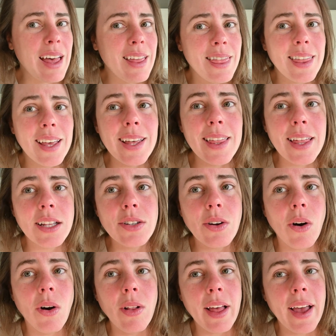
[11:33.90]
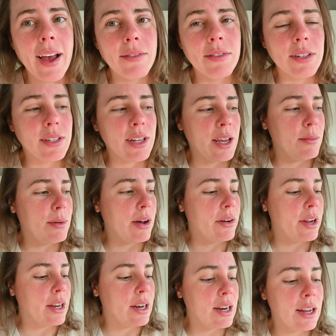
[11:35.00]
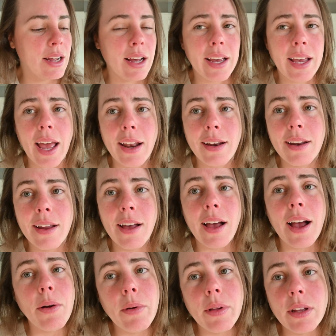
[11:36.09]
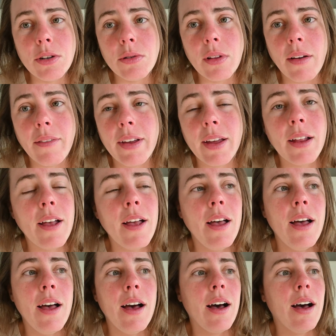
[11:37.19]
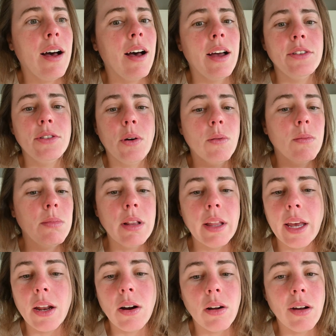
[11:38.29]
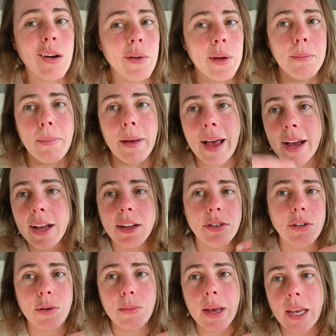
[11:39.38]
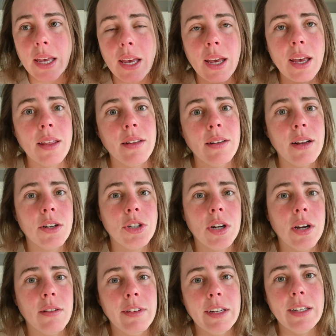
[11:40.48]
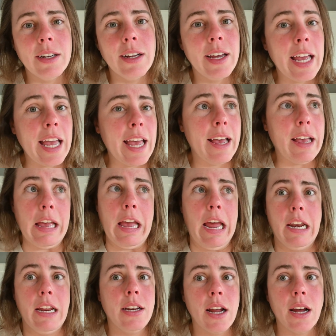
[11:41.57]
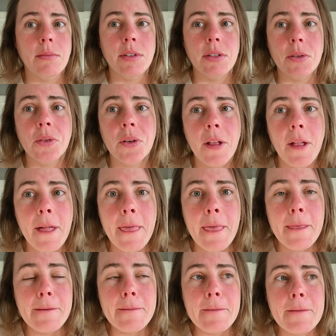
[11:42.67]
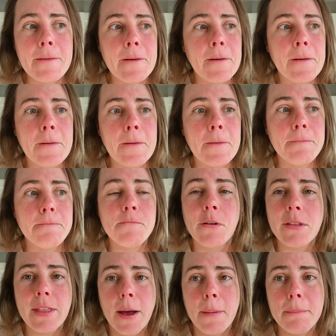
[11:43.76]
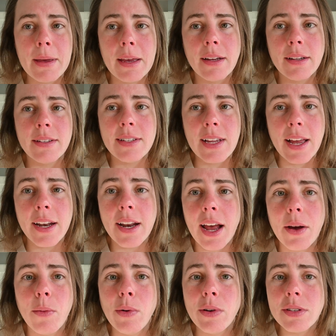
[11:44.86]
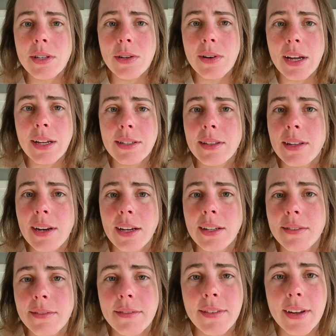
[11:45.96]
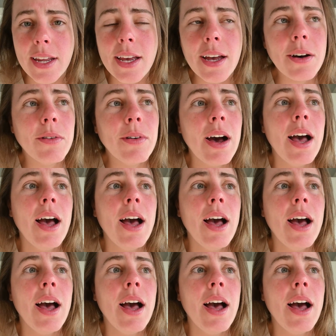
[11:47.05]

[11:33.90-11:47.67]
think that's all I have to say about it. Again, I really do love it. I don't plan on going back to baking in the Dutch oven anytime soon. So with that being said, I will see you guys in the next video.